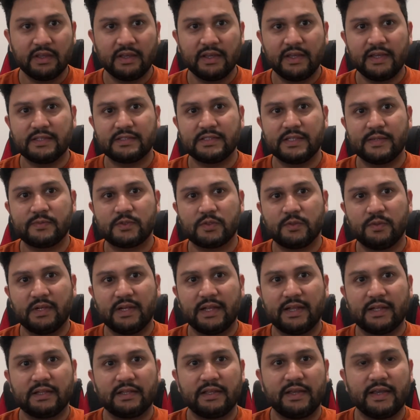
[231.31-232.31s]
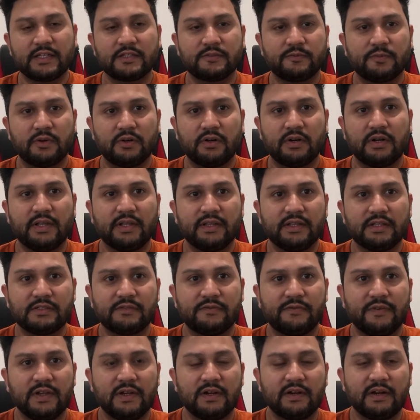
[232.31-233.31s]
He seems to be like the expert in this
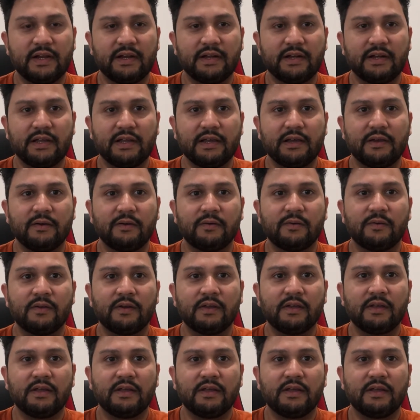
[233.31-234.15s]
field right now,